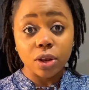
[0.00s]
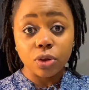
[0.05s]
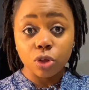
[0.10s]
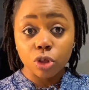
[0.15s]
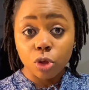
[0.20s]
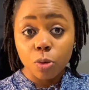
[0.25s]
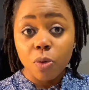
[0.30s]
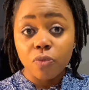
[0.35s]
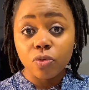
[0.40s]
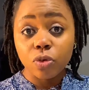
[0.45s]

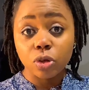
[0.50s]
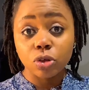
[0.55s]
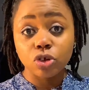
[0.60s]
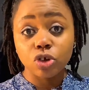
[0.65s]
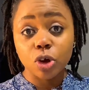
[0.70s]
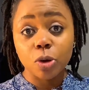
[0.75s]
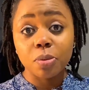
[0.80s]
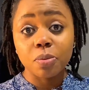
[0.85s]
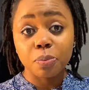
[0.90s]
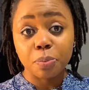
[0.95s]
Some of those
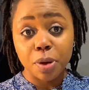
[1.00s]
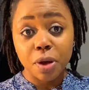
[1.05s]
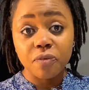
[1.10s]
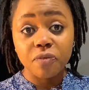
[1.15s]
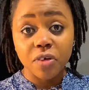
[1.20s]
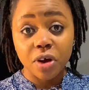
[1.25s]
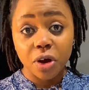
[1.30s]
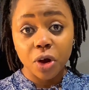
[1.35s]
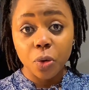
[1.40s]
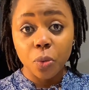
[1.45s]
jobs pay
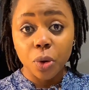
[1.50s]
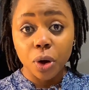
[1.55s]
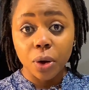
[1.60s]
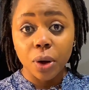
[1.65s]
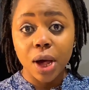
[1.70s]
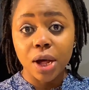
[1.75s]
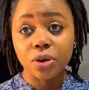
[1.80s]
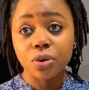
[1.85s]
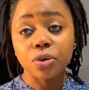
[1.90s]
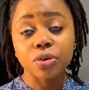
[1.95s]
very well,
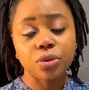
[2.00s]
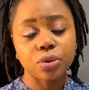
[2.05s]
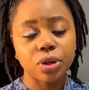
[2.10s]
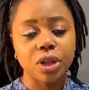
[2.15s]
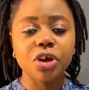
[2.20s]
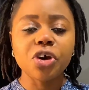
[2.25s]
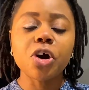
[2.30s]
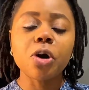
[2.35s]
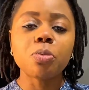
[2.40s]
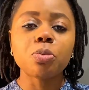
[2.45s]
and also
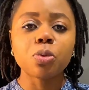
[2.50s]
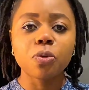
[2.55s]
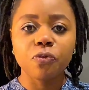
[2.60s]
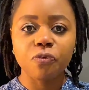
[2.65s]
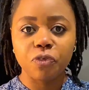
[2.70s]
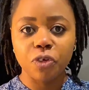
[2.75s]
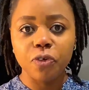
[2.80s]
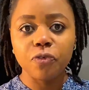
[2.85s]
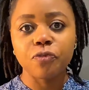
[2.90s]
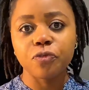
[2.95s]
they come with
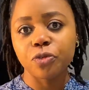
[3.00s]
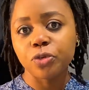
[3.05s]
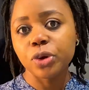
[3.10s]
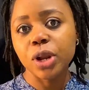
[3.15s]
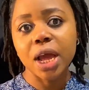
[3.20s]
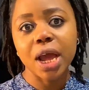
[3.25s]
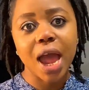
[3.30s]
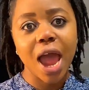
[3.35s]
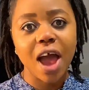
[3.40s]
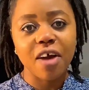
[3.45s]
free food.
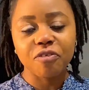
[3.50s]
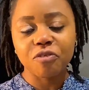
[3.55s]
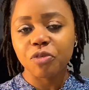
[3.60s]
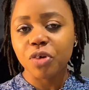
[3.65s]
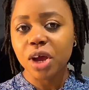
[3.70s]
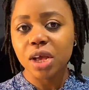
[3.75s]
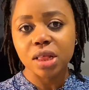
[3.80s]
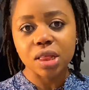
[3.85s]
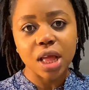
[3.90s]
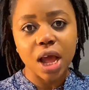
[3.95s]
Like I have
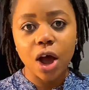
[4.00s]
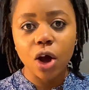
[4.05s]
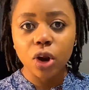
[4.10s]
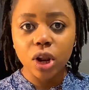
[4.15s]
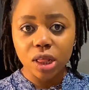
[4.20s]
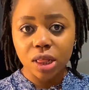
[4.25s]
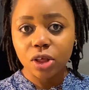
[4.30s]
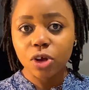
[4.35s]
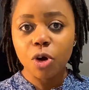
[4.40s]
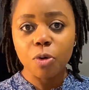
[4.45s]
friends that
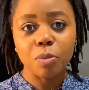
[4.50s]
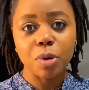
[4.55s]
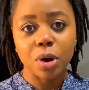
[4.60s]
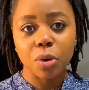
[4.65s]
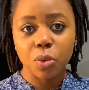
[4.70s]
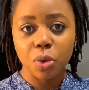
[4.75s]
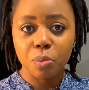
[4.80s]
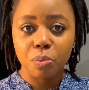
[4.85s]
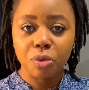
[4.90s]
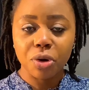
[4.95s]
always come
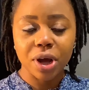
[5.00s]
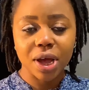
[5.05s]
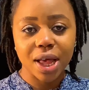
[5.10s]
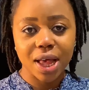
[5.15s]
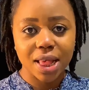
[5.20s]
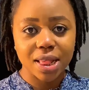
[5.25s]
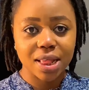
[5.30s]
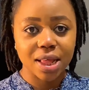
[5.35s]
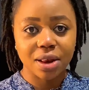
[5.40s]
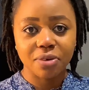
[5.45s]
back with
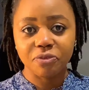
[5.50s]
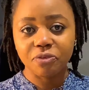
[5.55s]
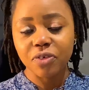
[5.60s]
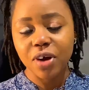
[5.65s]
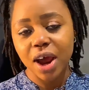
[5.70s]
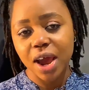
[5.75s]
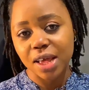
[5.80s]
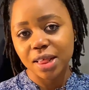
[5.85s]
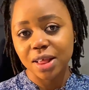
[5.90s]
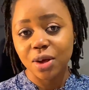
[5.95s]
burgers and
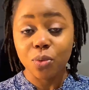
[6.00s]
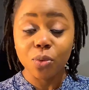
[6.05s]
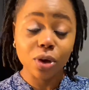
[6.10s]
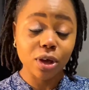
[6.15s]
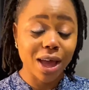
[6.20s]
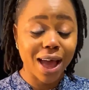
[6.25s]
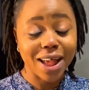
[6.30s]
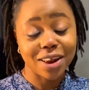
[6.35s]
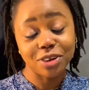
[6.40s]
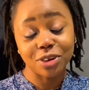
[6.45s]
fries and
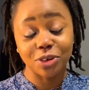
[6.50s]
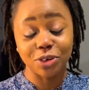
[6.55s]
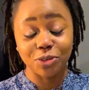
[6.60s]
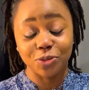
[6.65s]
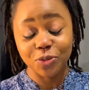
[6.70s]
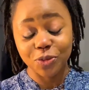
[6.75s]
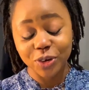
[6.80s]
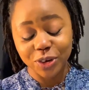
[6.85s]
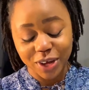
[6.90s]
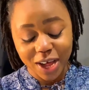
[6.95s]
what
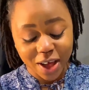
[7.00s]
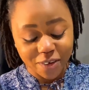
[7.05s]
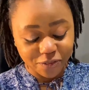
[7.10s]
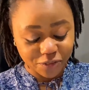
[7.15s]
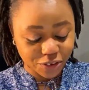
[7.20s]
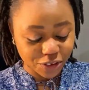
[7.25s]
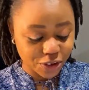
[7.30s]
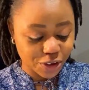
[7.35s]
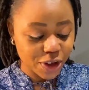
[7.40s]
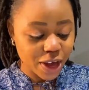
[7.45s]
have
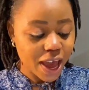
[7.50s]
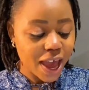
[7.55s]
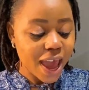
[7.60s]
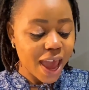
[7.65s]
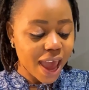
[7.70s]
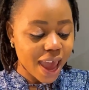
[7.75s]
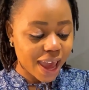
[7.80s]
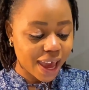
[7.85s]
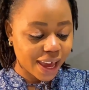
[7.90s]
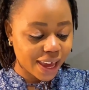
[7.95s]
you.
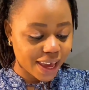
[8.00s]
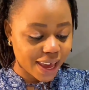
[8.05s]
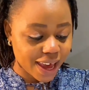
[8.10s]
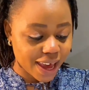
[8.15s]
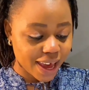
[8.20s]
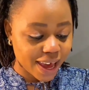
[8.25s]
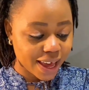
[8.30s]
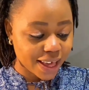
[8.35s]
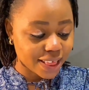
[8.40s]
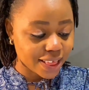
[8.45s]

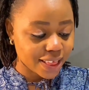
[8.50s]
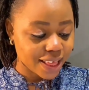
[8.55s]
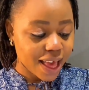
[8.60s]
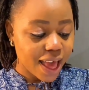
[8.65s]
Yes.